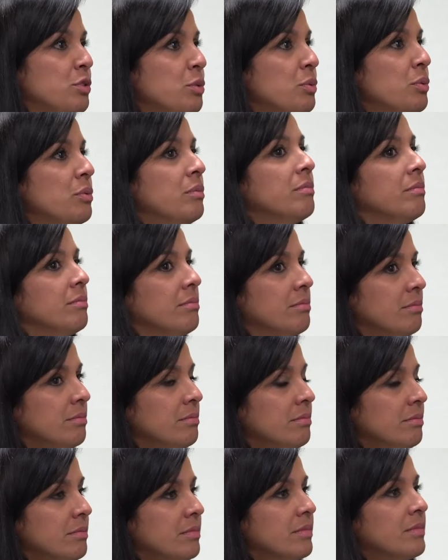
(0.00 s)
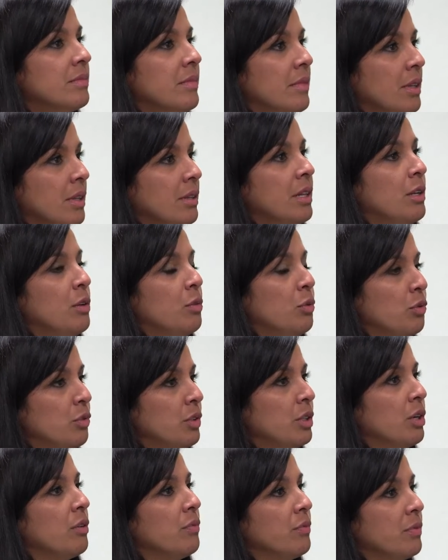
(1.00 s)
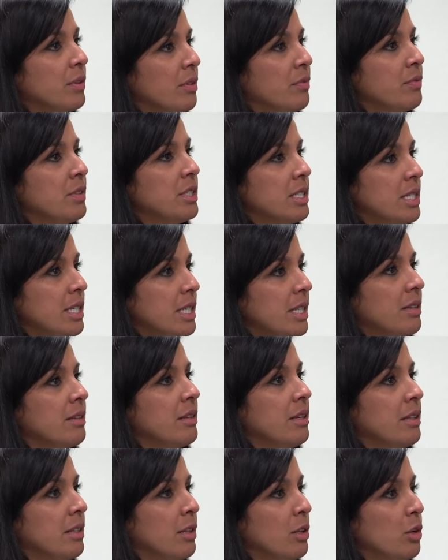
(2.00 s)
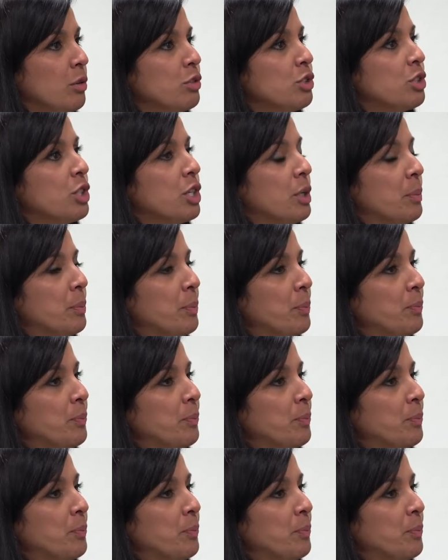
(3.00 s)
to the losing of the teeth in the long term.